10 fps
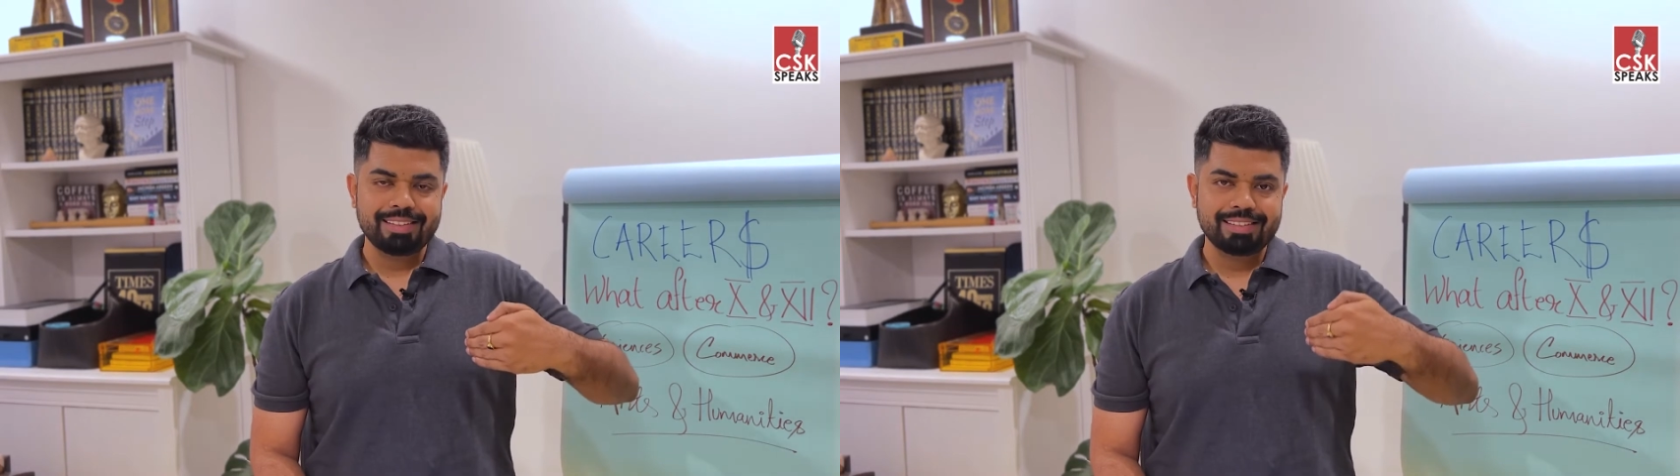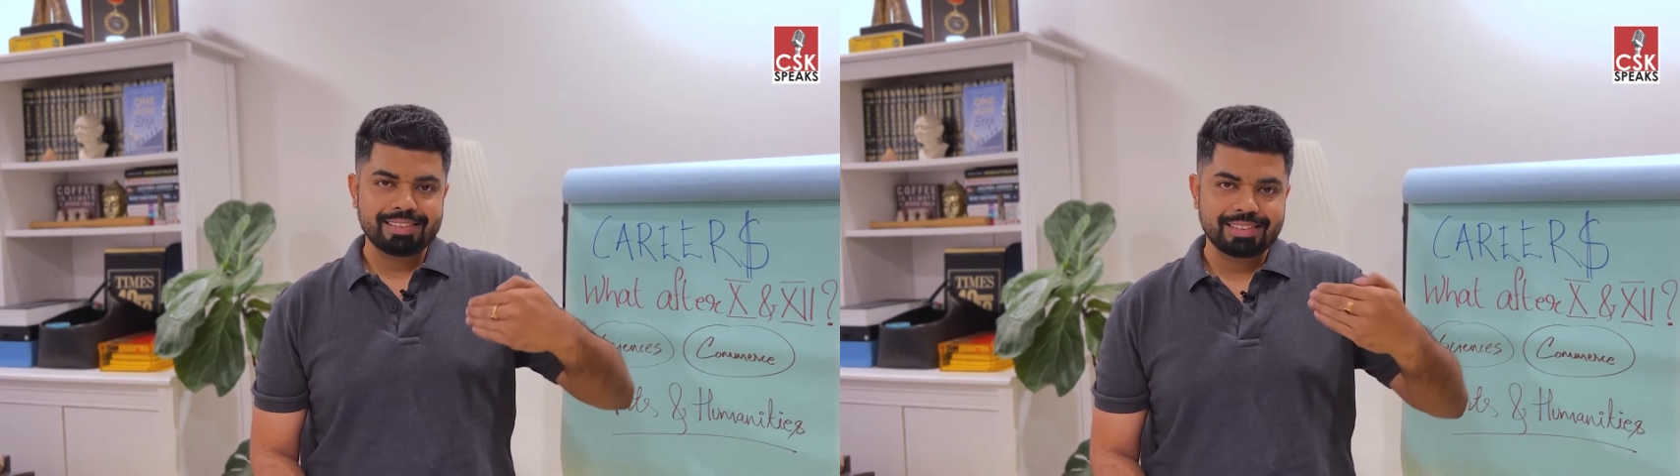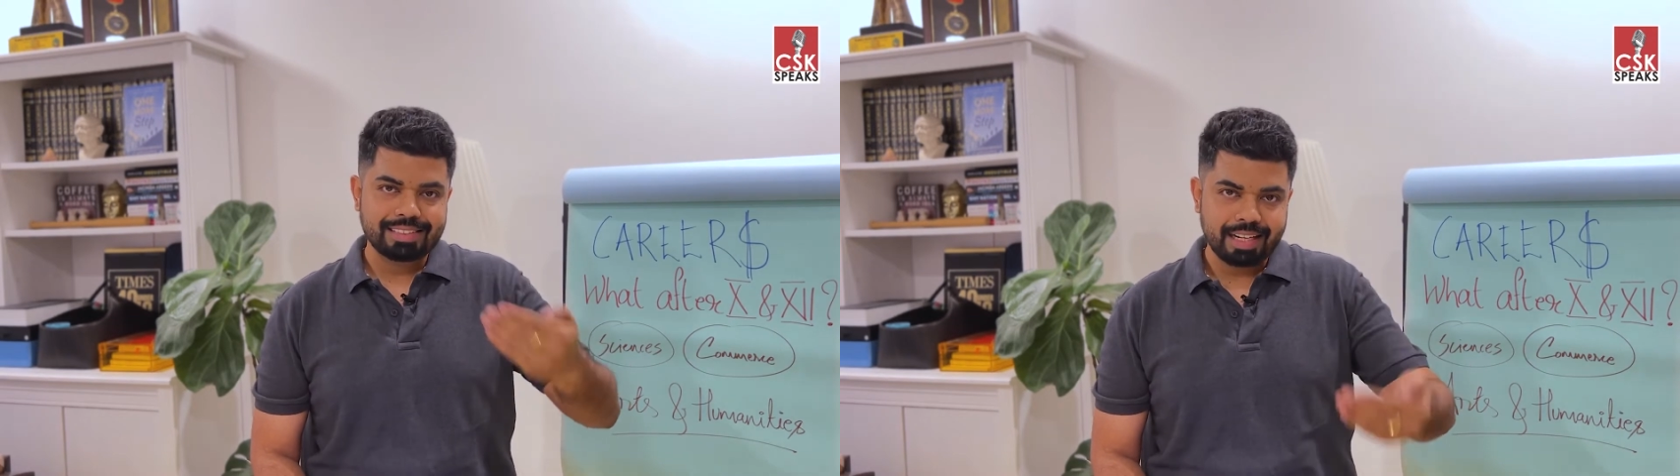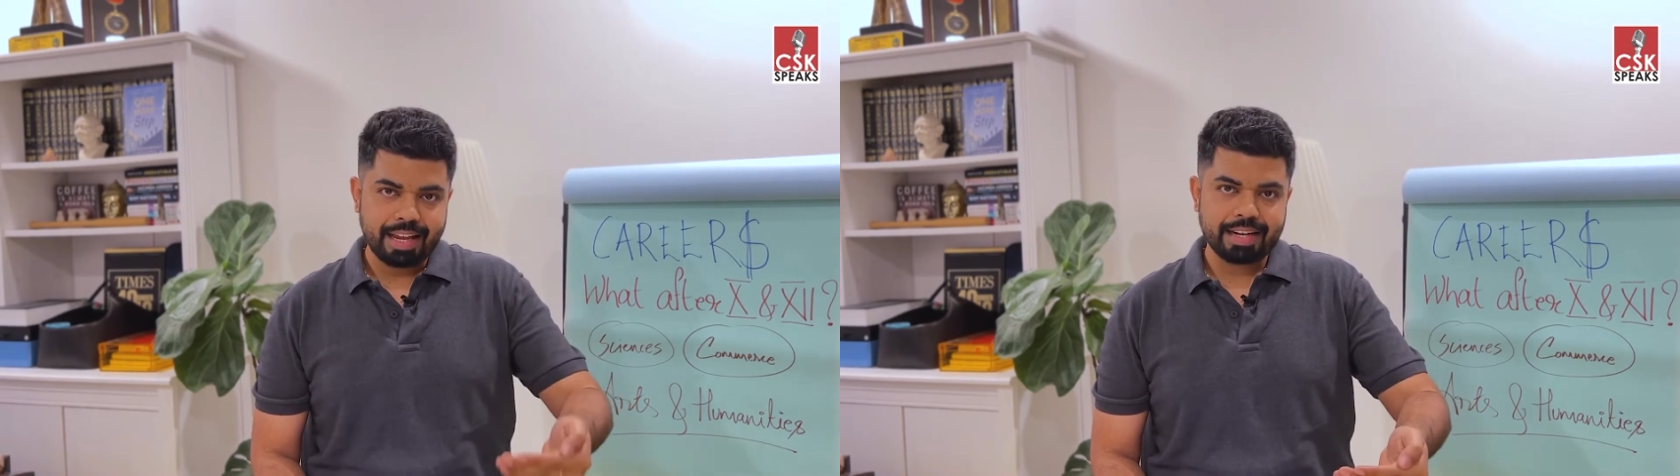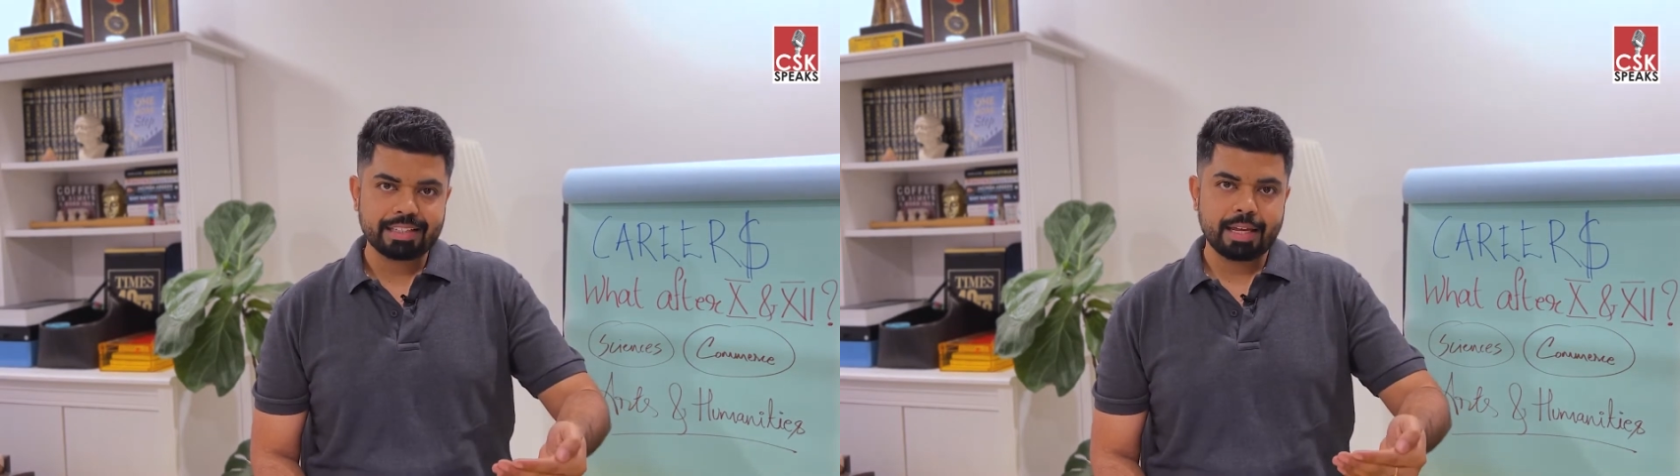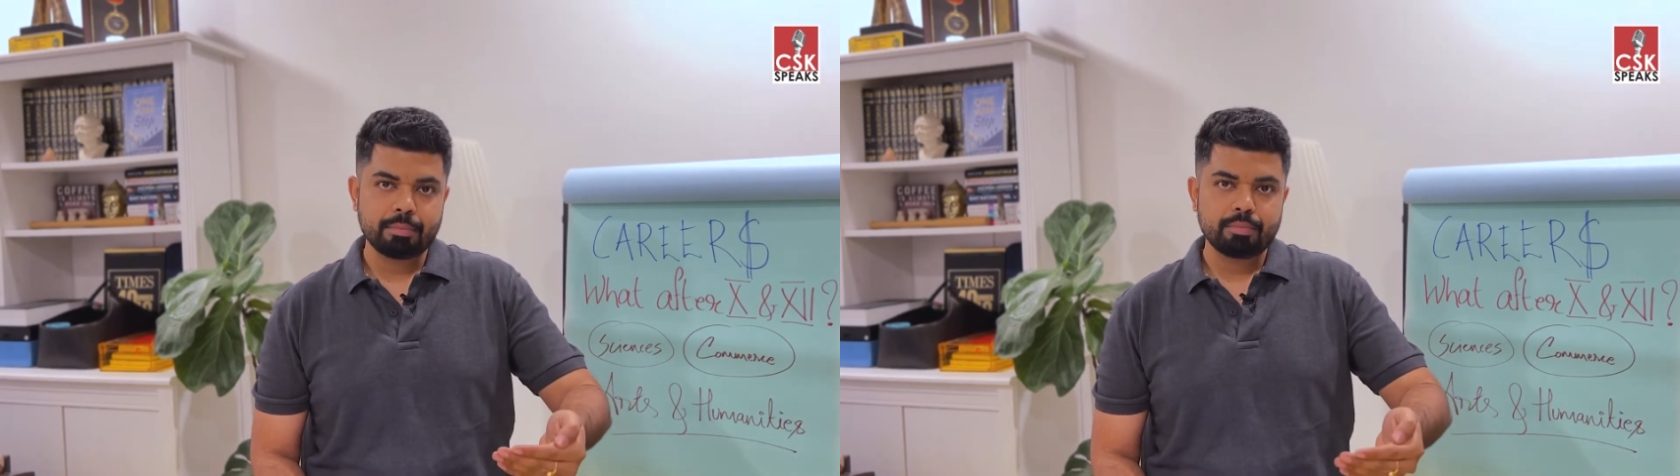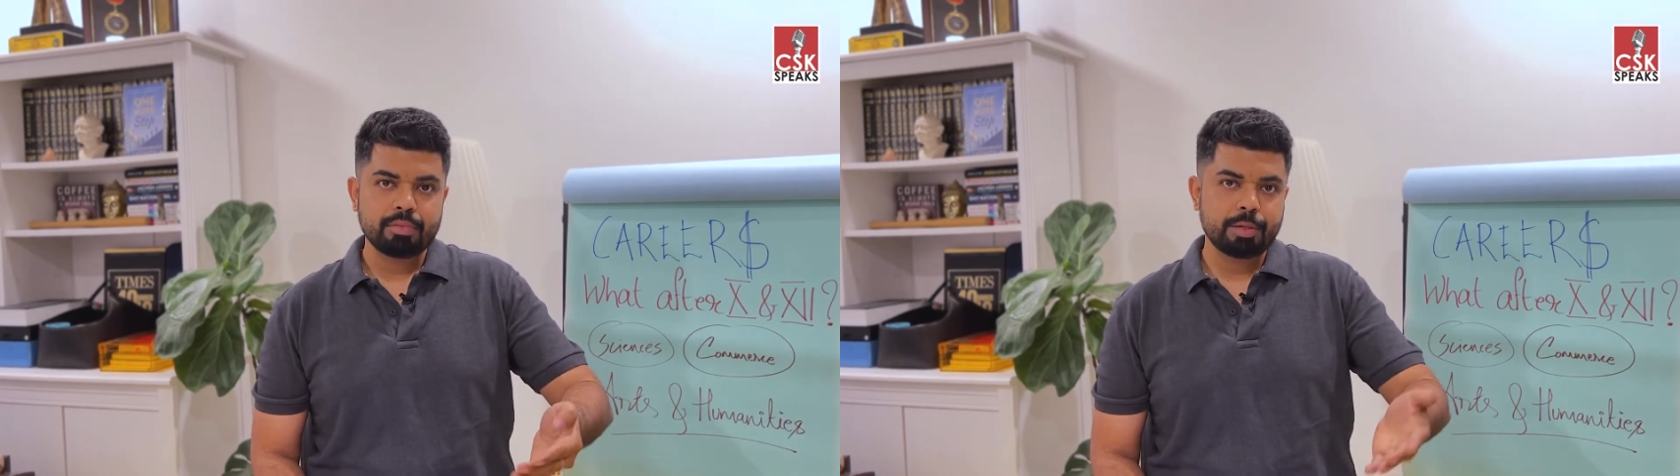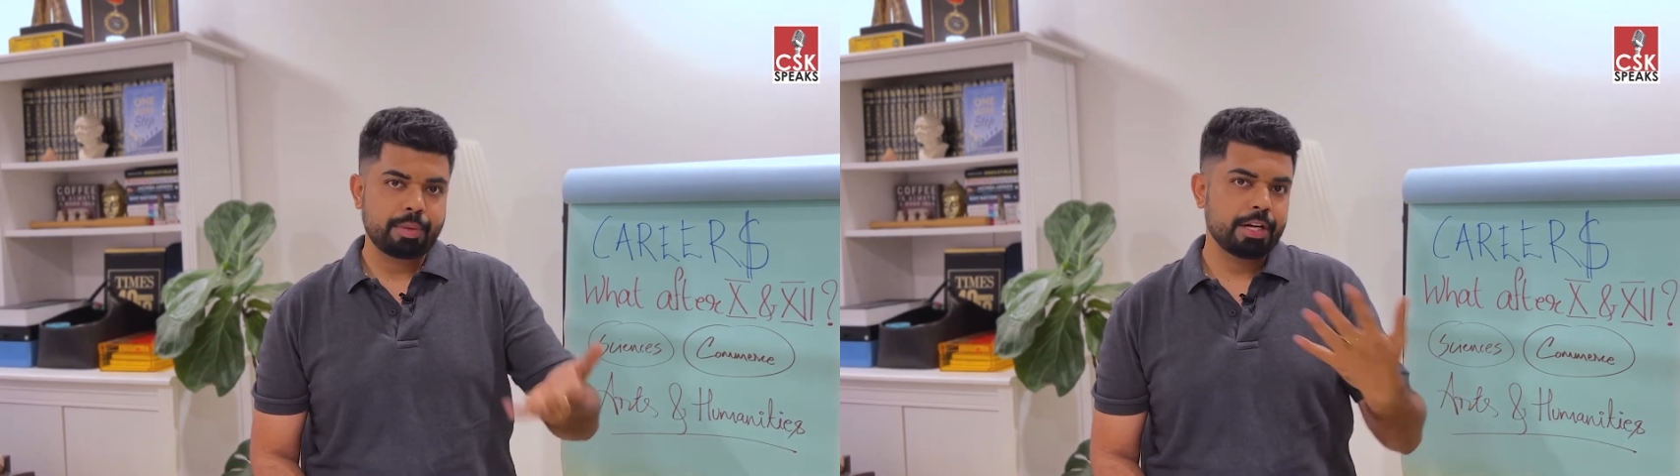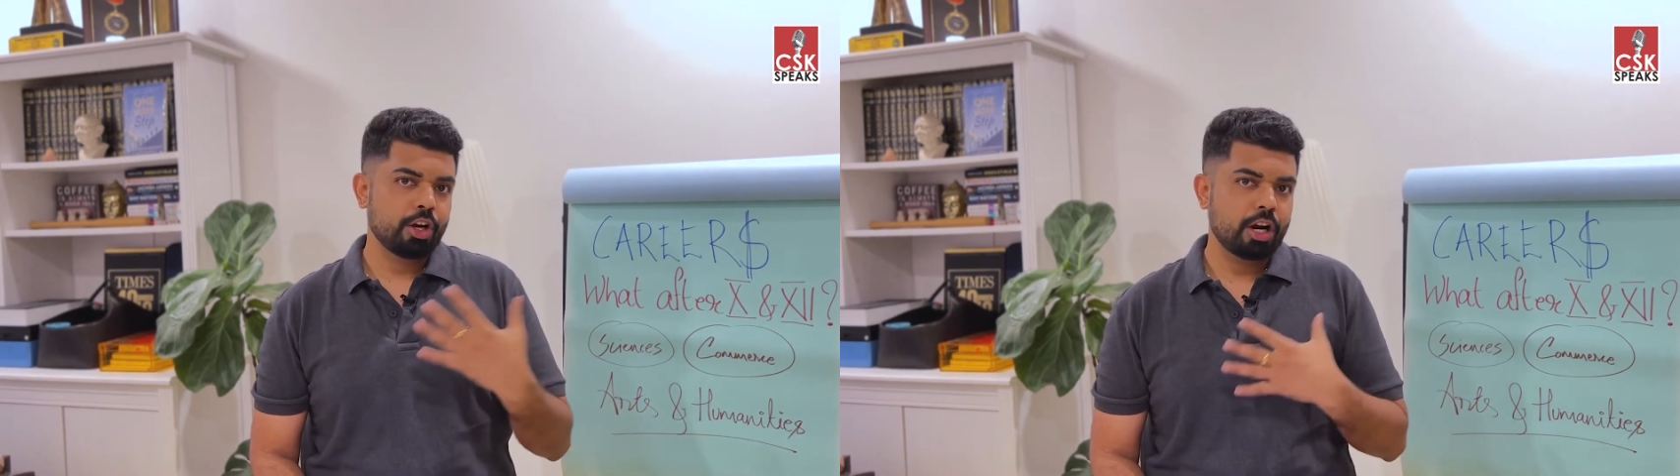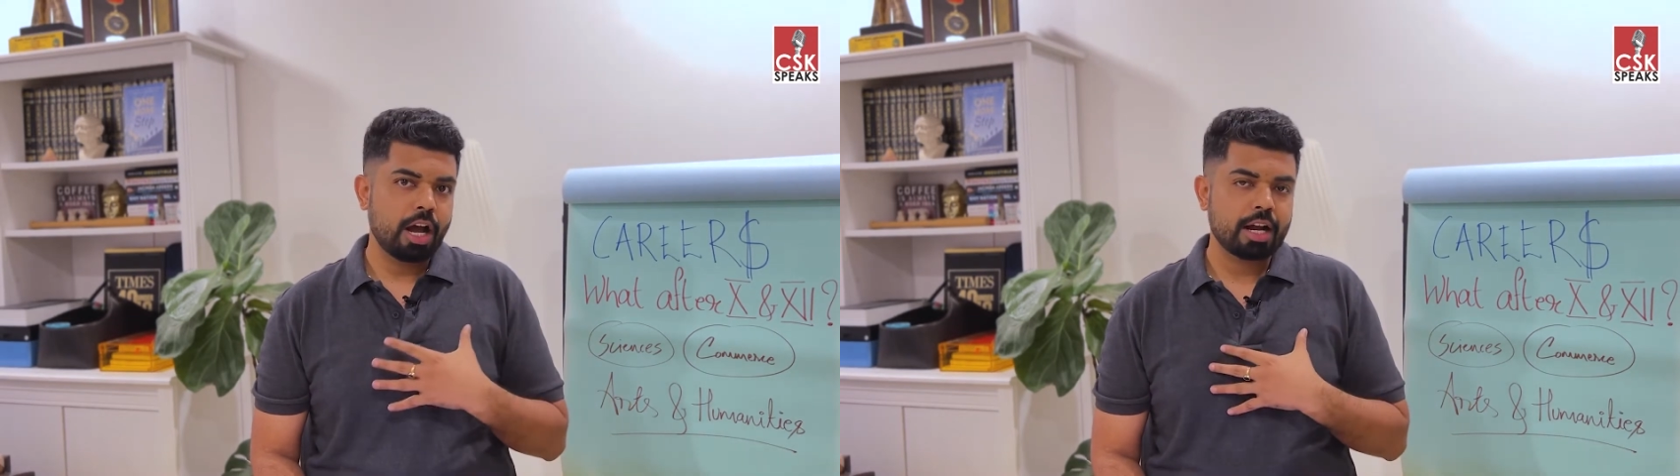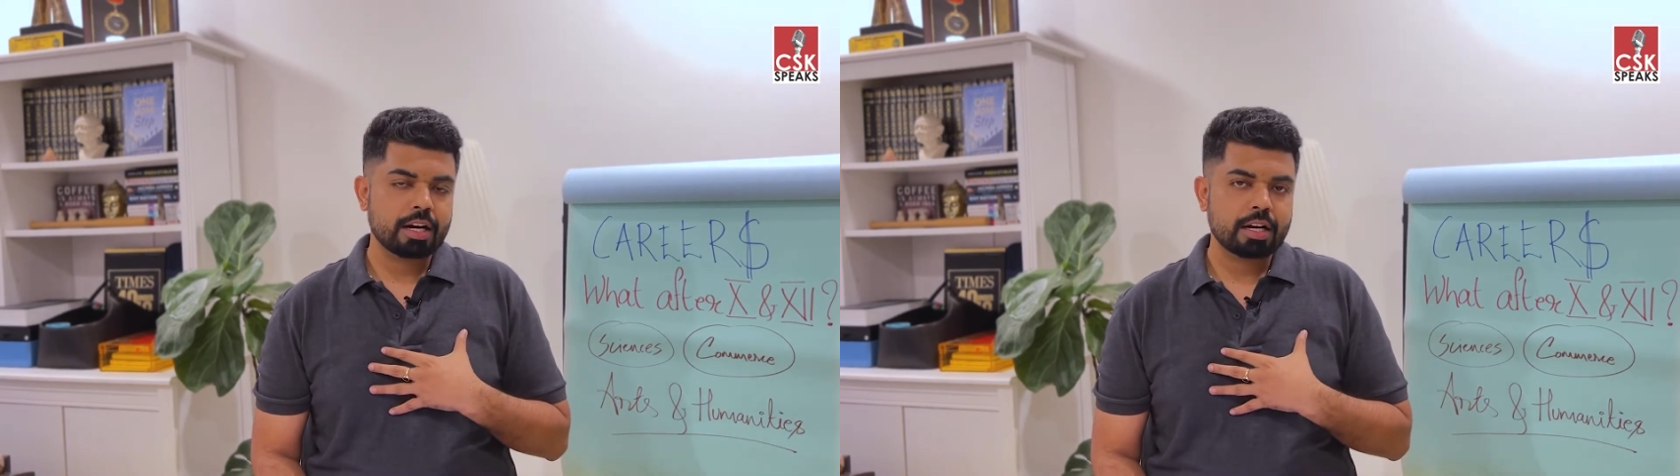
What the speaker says: select them depending on our